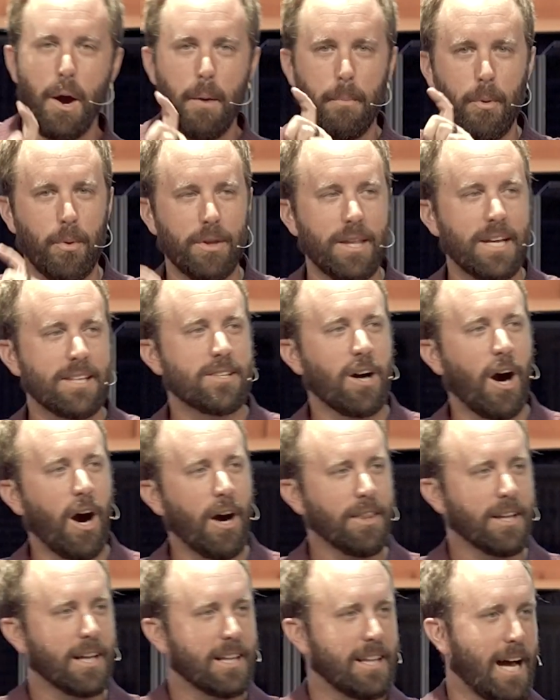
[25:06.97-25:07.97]
but what they
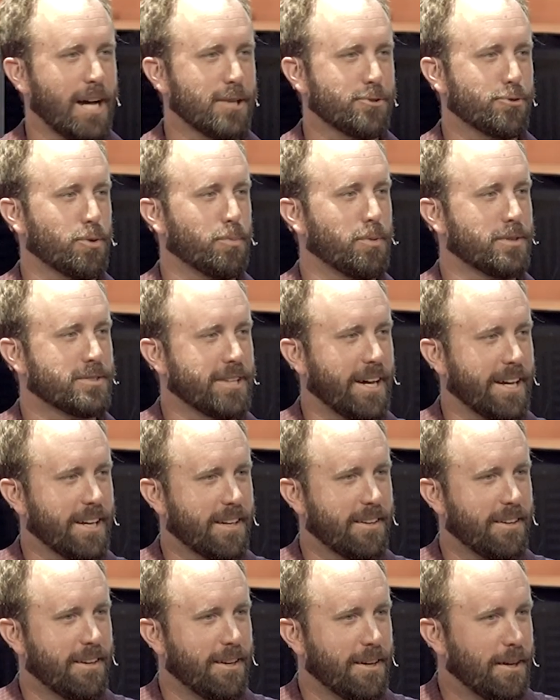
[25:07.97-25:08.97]
taught in the classroom was
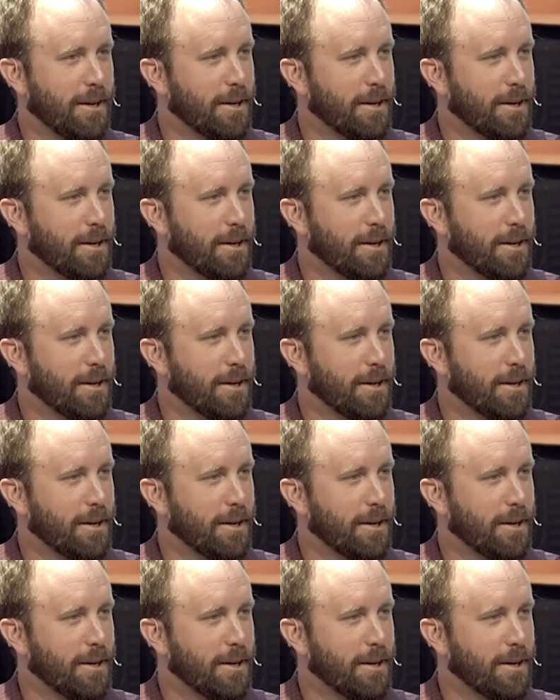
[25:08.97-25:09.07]
like